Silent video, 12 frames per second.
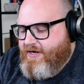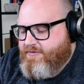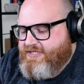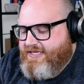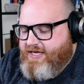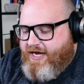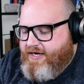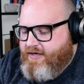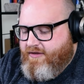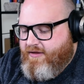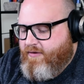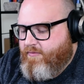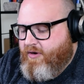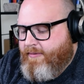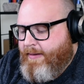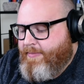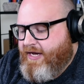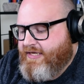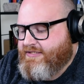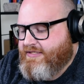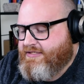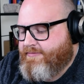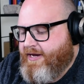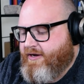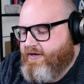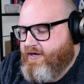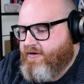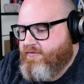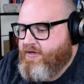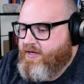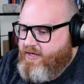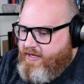I was like talking to one of my bosses about, you know,